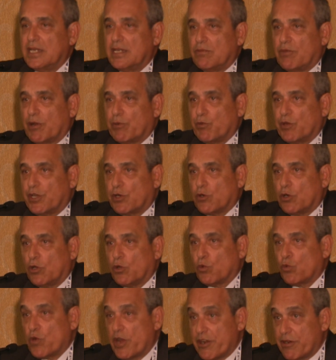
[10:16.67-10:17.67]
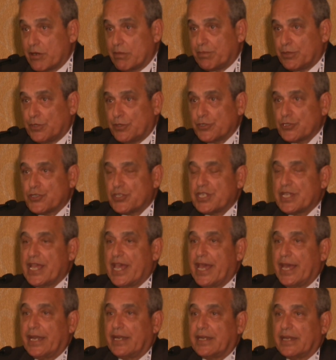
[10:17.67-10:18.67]
what we call wearables
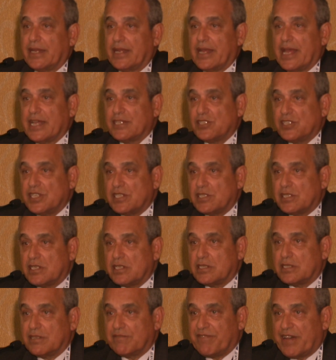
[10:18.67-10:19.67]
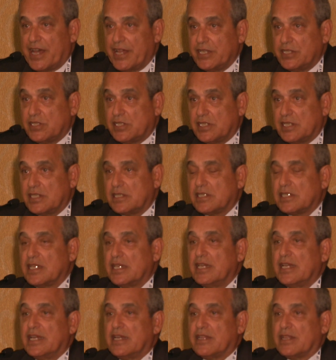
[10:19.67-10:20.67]
and assisted devices
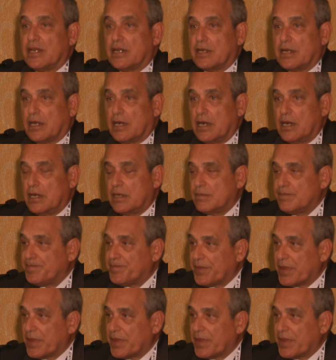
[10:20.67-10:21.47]
that are